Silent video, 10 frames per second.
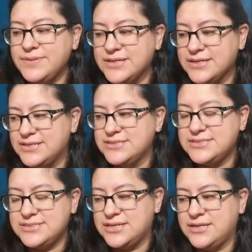
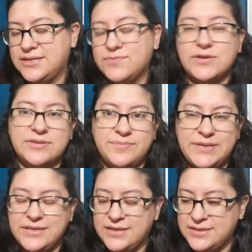because, well, the
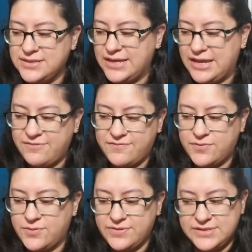beanie and the hat
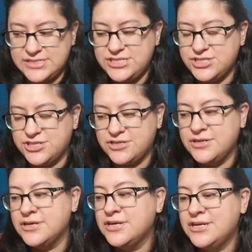for the teacher,
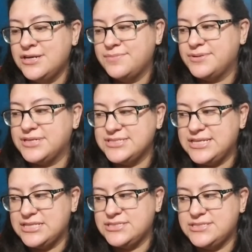because
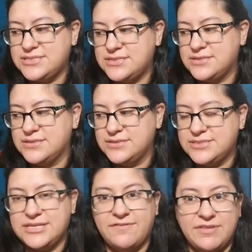that's
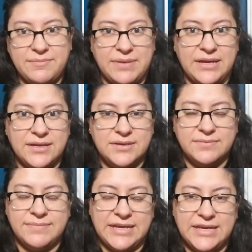stuff that my
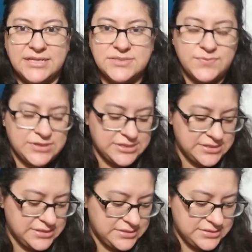kids want
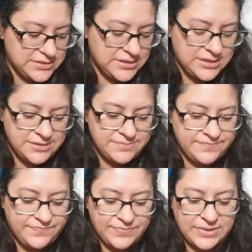to
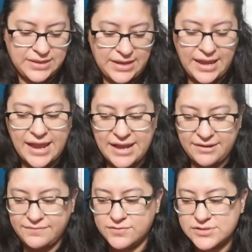
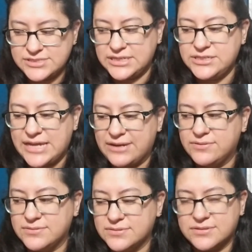have or send
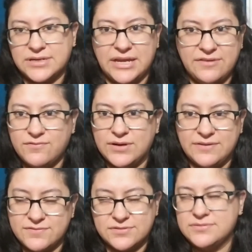out or give,
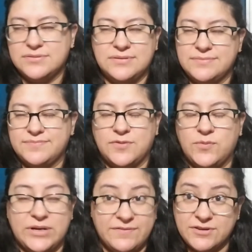whatever
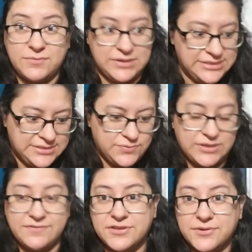it was,
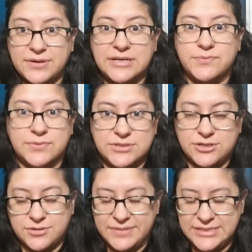whatever the correct
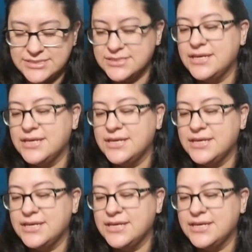term is.